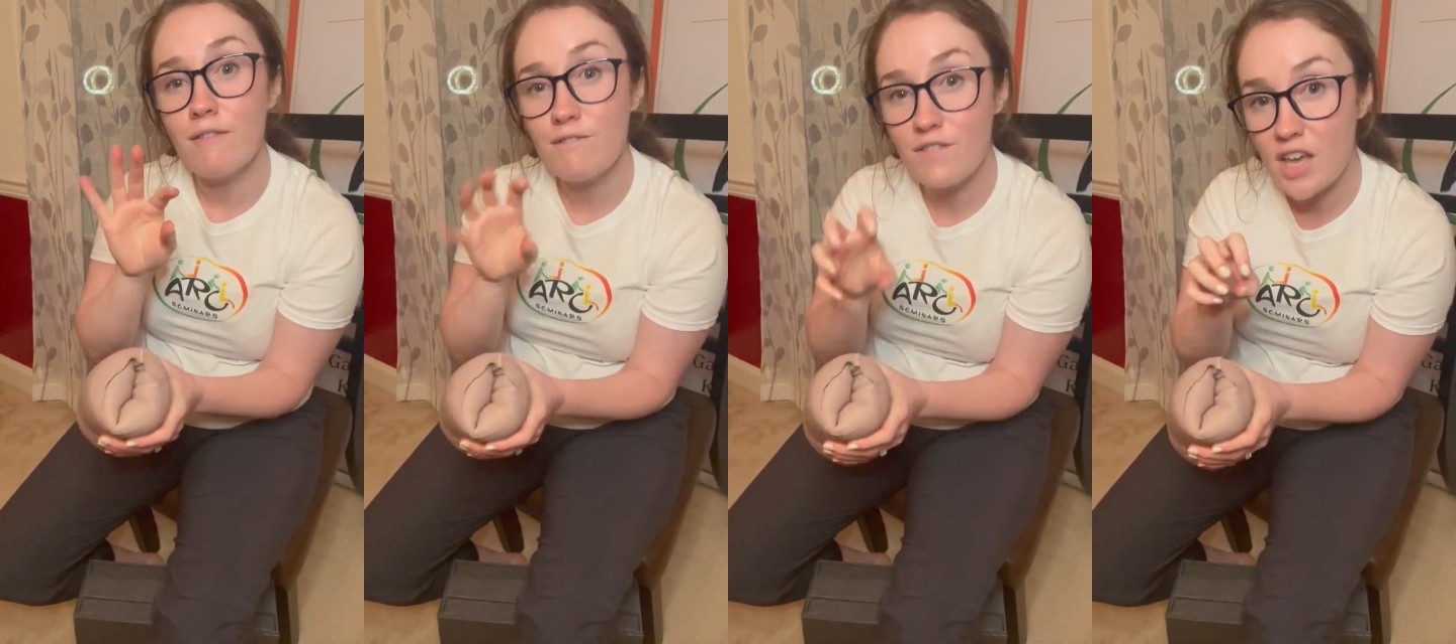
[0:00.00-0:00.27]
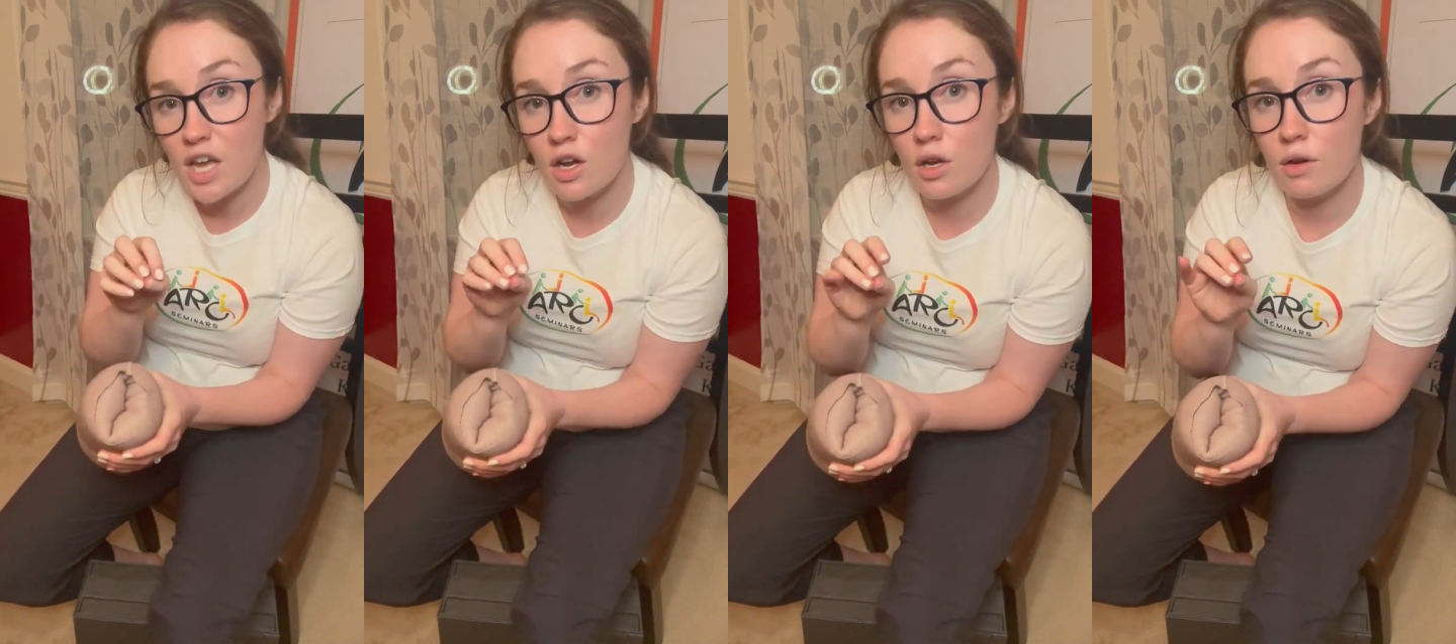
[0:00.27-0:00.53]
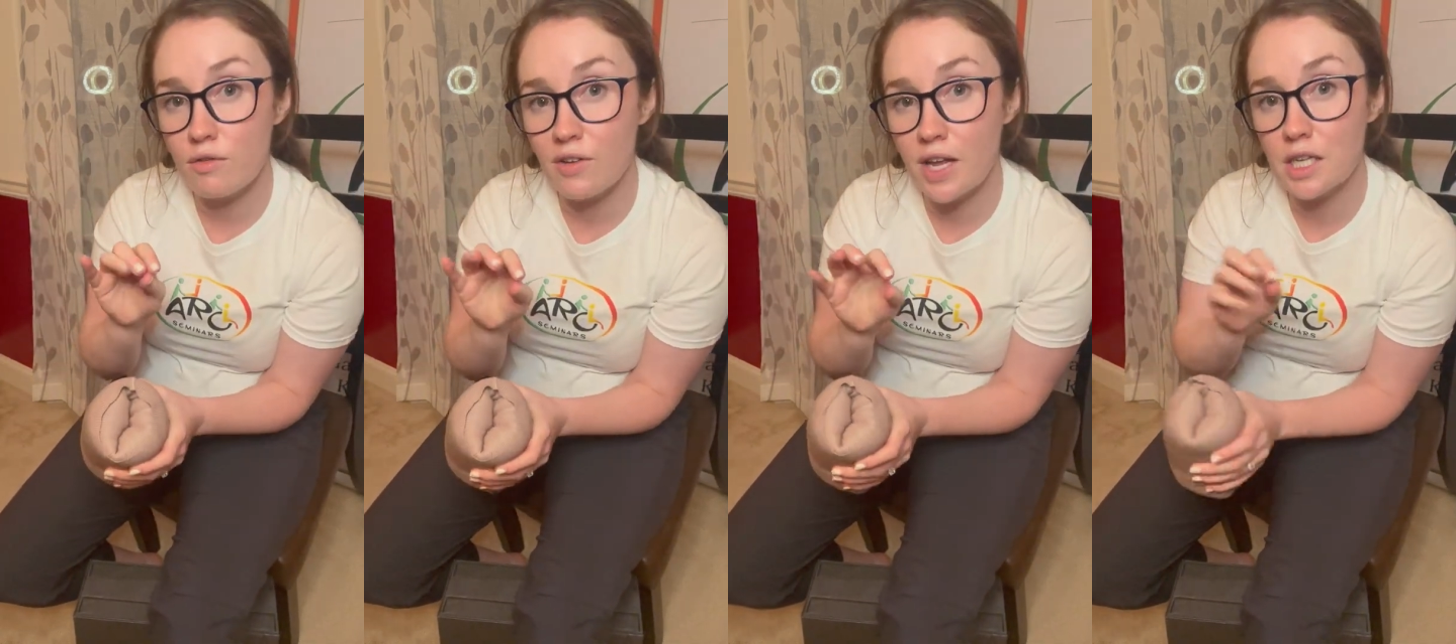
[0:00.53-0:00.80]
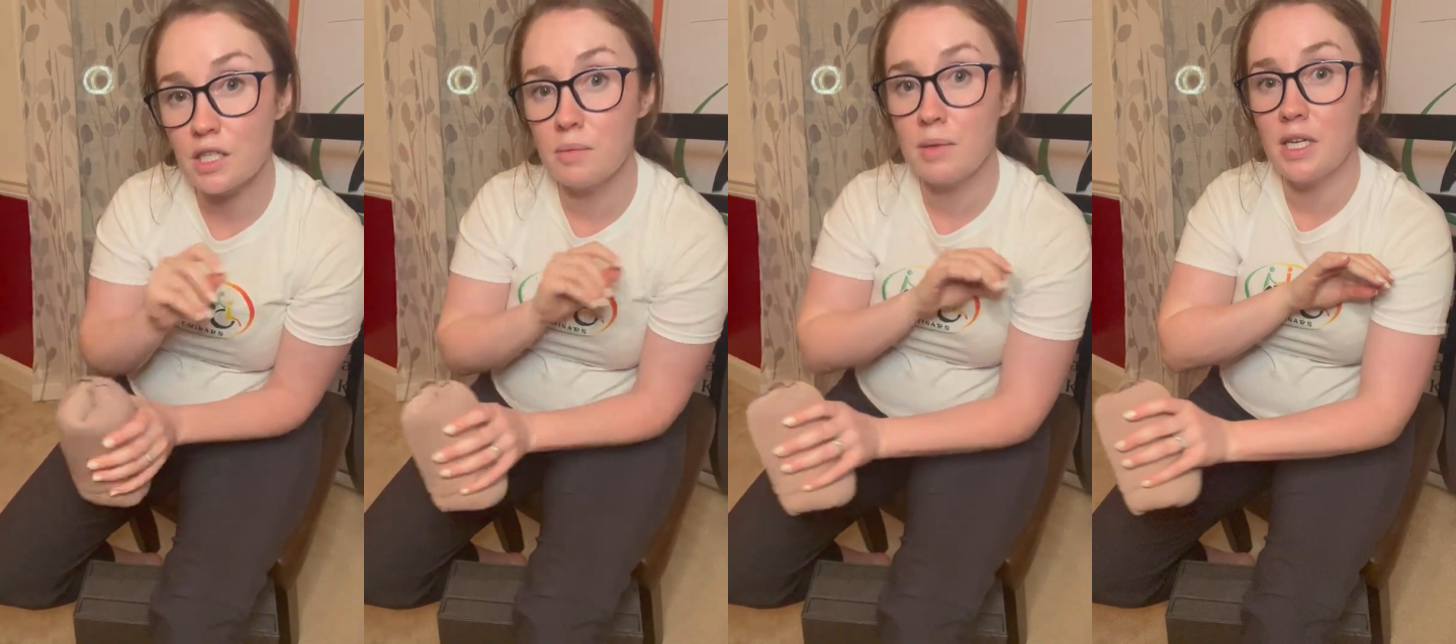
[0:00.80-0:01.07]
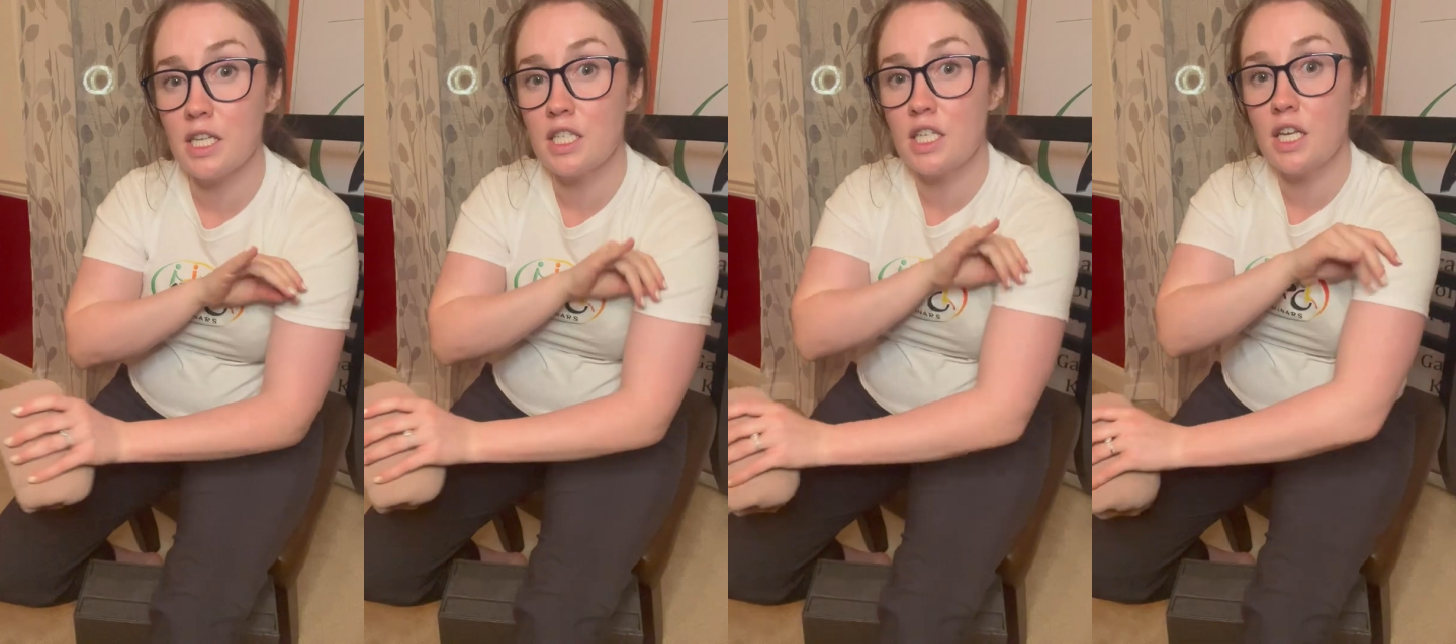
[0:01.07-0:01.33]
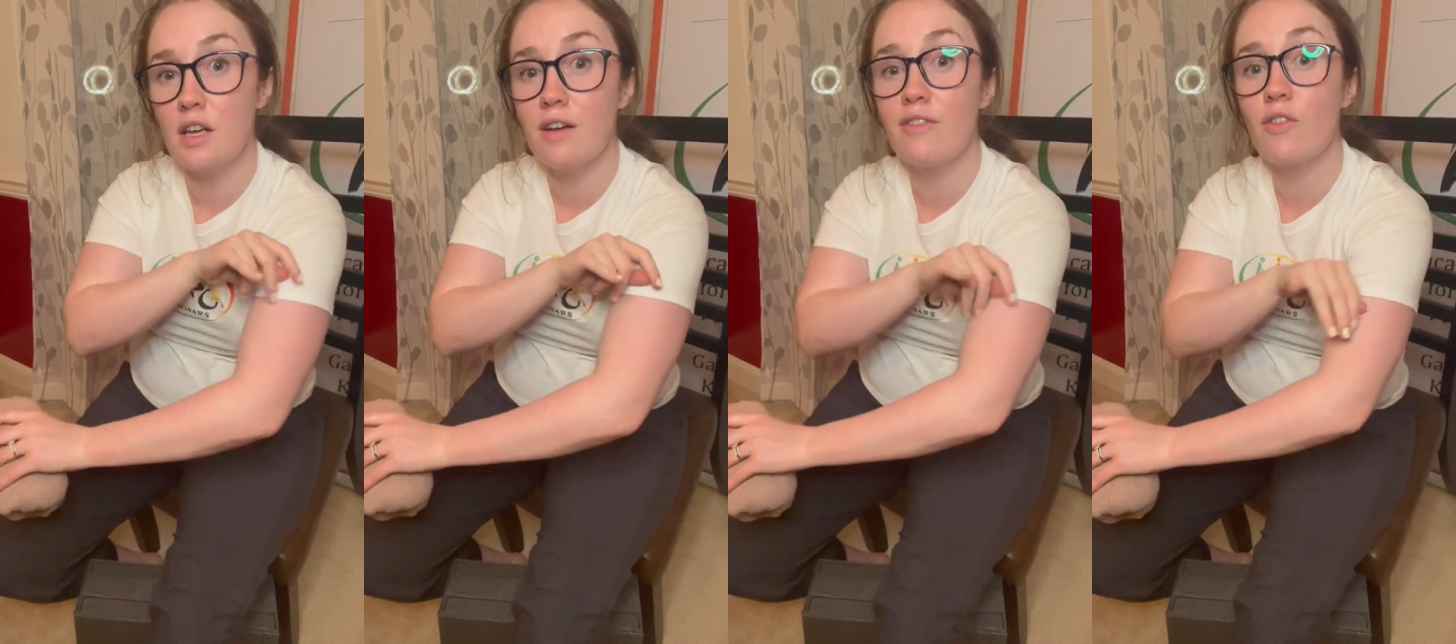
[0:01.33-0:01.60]
finger
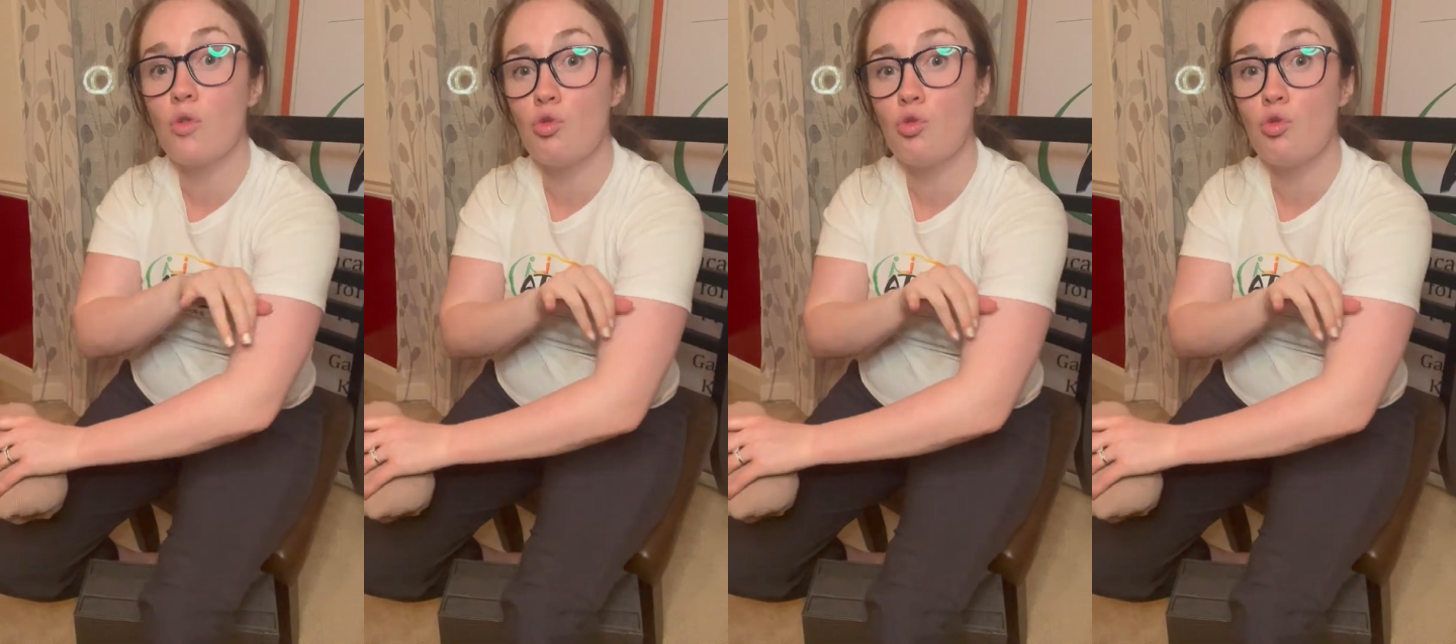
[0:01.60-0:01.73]
flexibility for